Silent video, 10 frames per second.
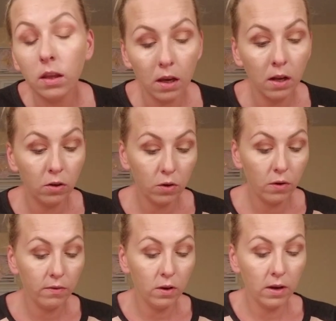I don't know
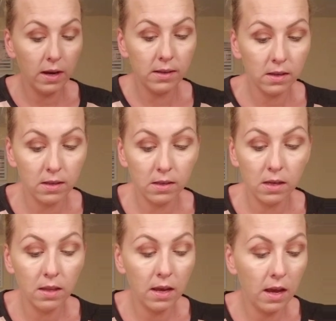if you guys can
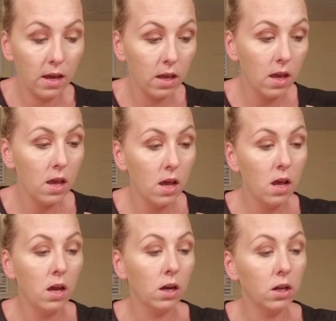see that.
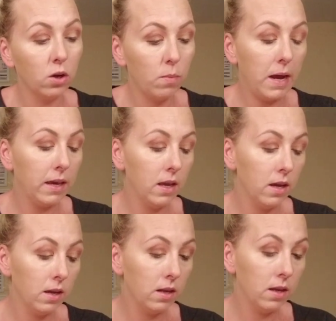I'm gonna go back
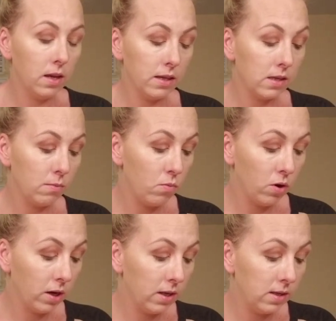in, get some
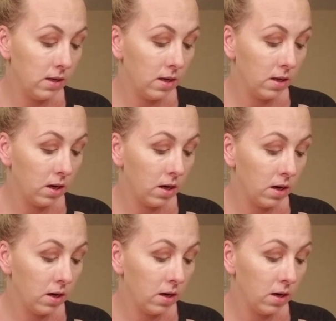more concealer.